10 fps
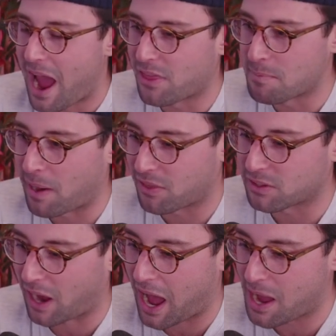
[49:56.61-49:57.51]
And then by
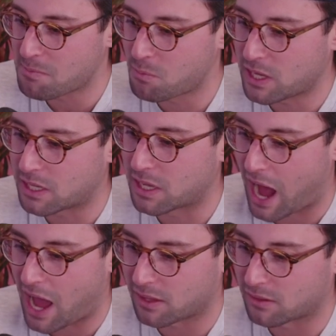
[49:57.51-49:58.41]
the time we
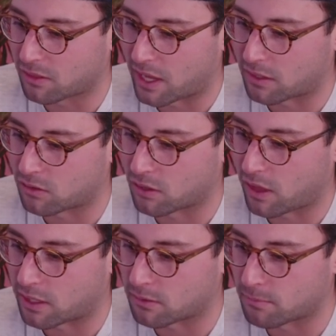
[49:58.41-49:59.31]
got
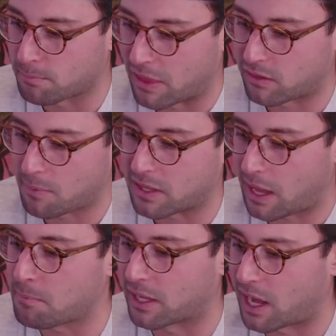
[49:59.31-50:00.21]
by the time the
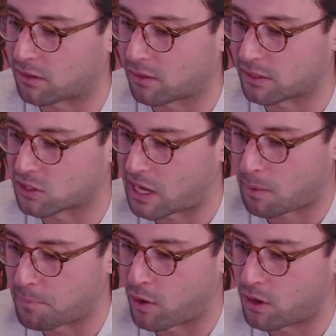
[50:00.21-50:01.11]
game like got to like the
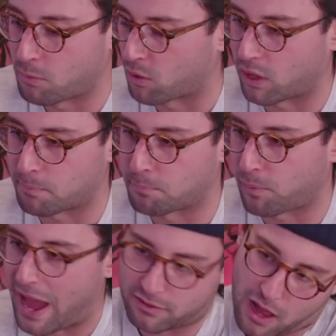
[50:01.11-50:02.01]
second period, we were like
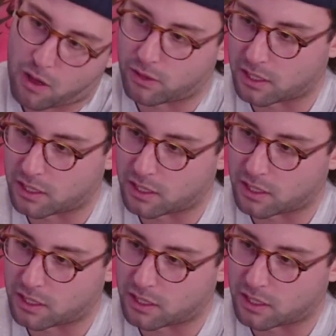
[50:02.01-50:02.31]
blacked out.